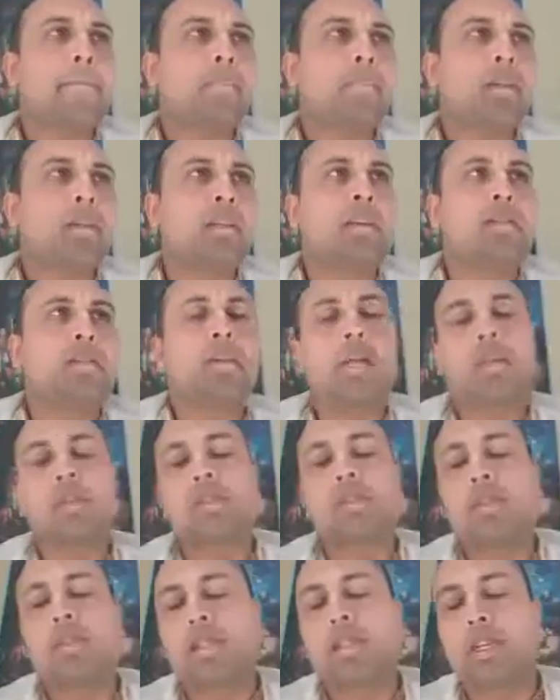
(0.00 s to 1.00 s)
never
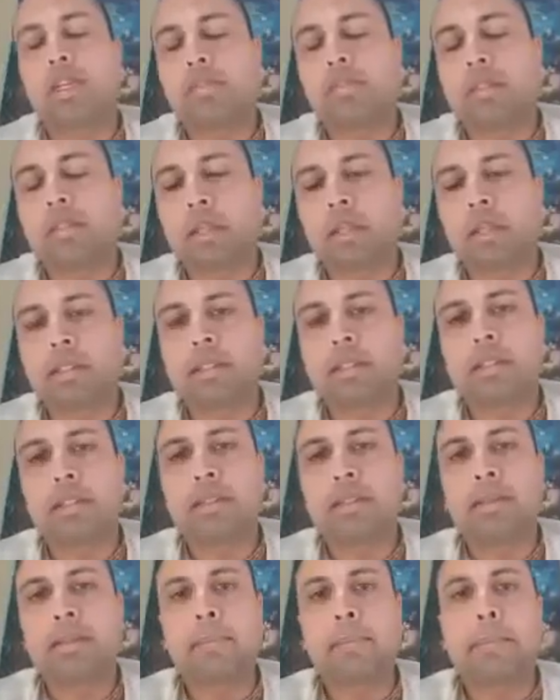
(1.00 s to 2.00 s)
actually covered by
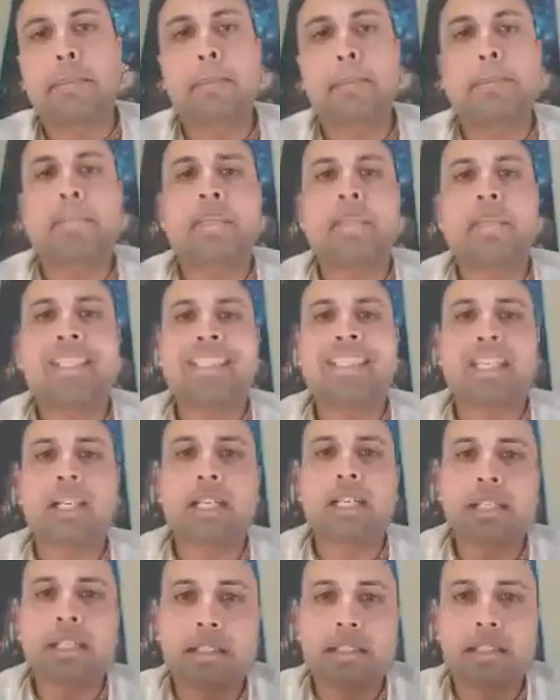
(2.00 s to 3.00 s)
anything. It is
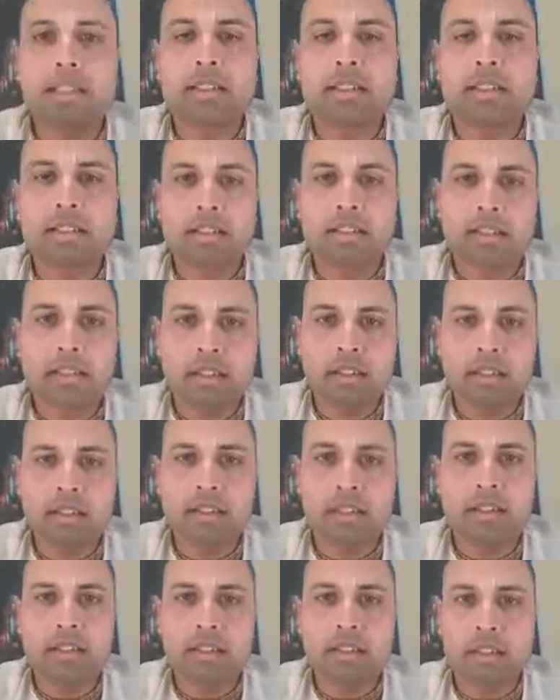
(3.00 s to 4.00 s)
us, it is
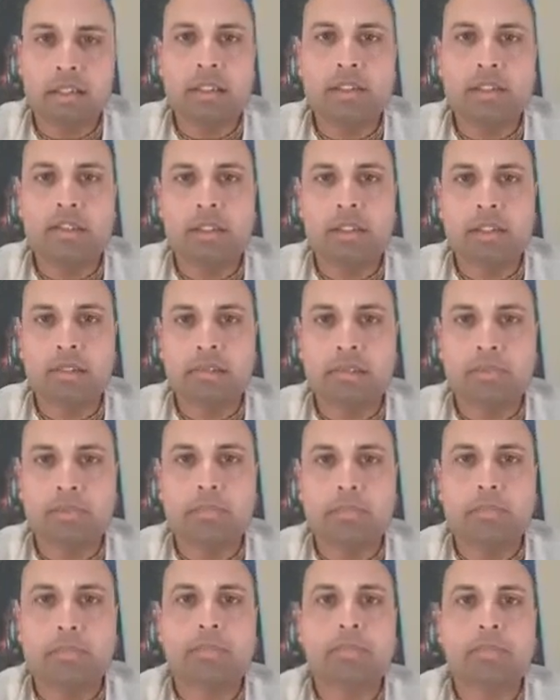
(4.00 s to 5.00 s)
the jiva
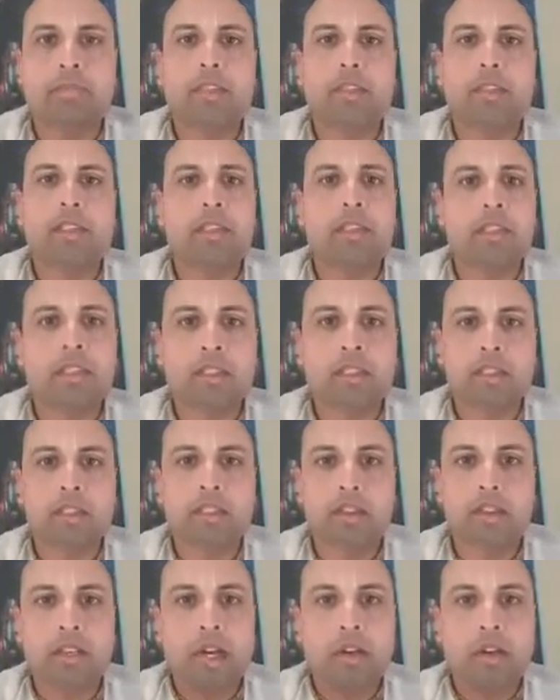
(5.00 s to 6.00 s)
that
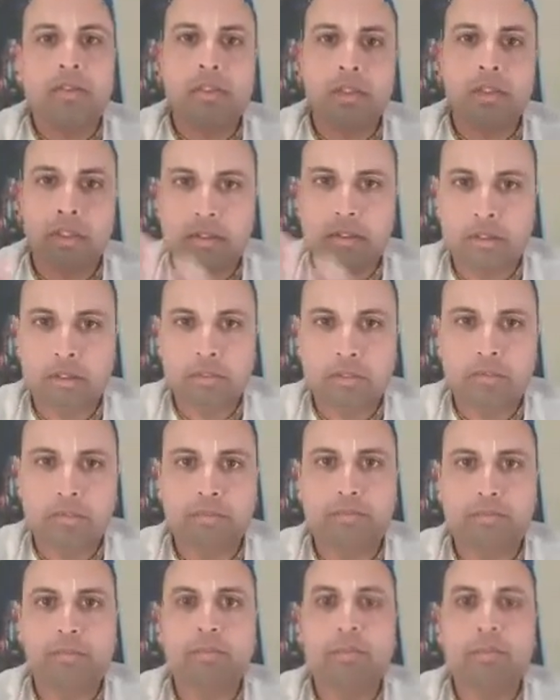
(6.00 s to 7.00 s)
is covered
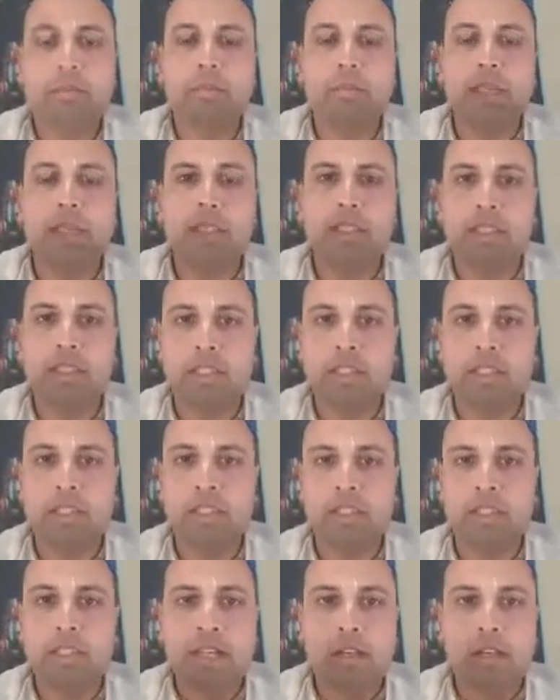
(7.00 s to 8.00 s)
by
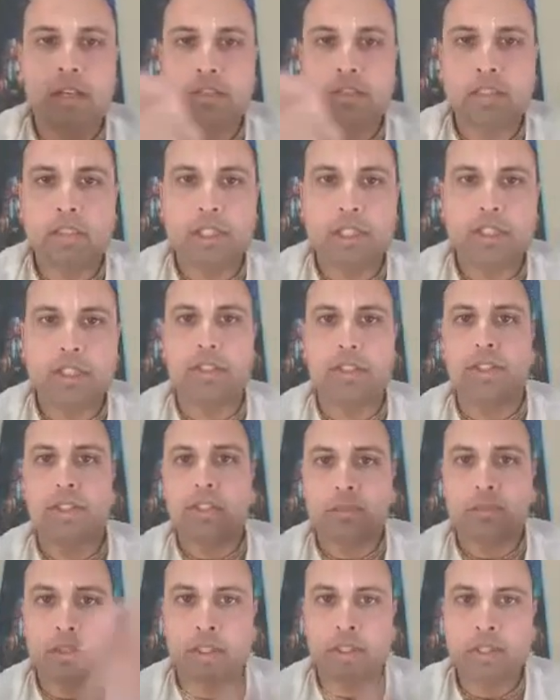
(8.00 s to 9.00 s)
these clouds of anarthas
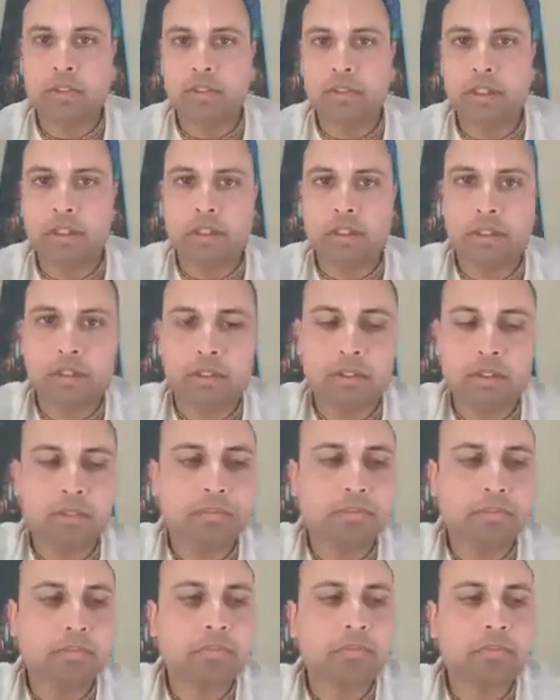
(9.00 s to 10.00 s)
and mist of ignorance.
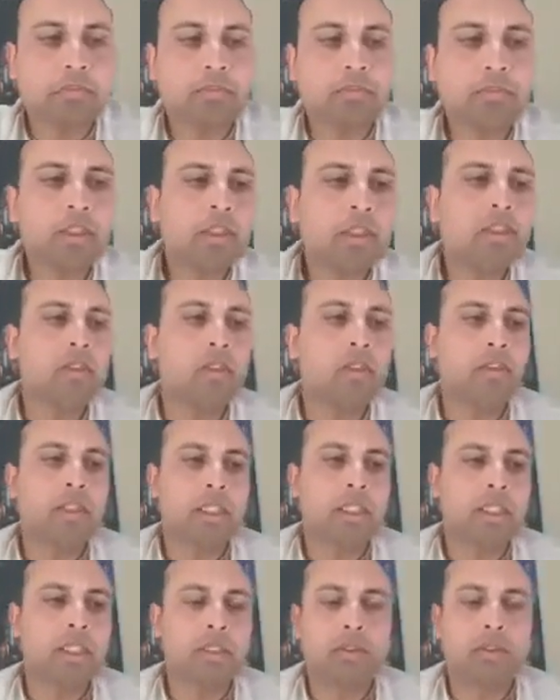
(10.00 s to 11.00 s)
So
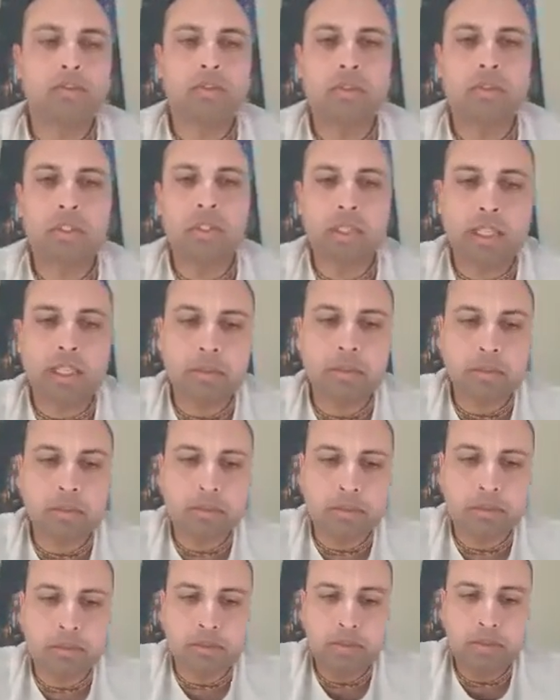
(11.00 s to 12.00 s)
these four types
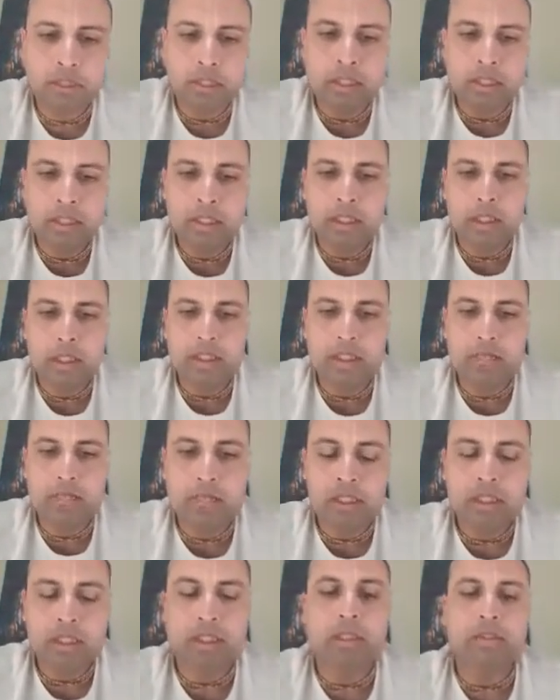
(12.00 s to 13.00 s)
of
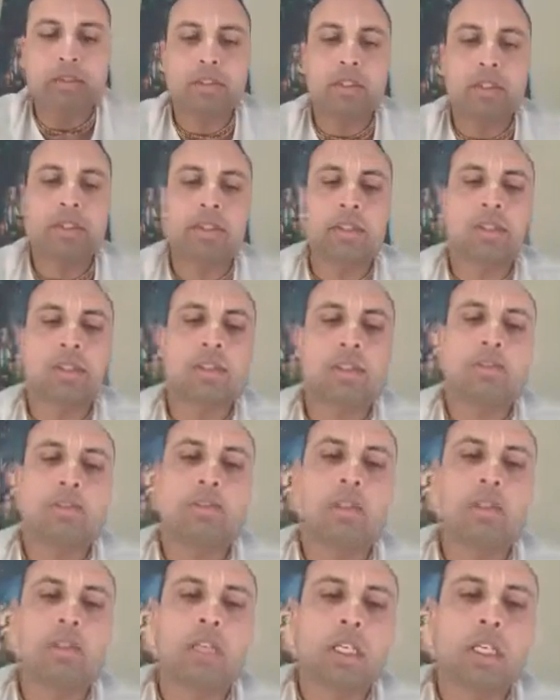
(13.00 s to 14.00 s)
mist of ignorance,
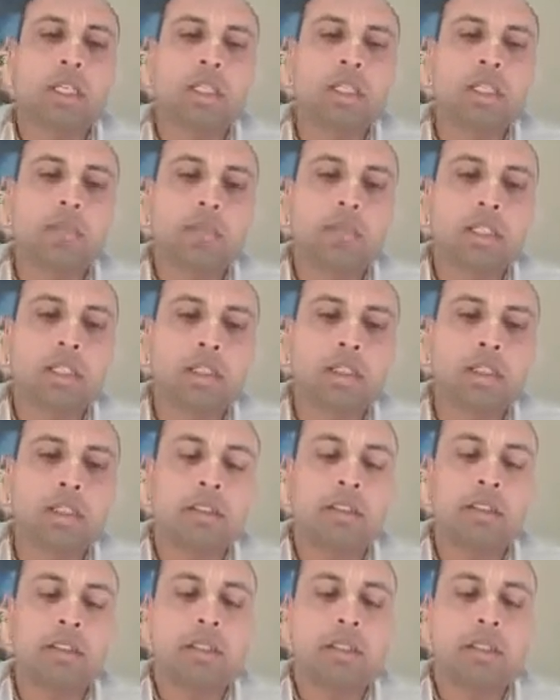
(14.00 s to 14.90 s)
which I explained,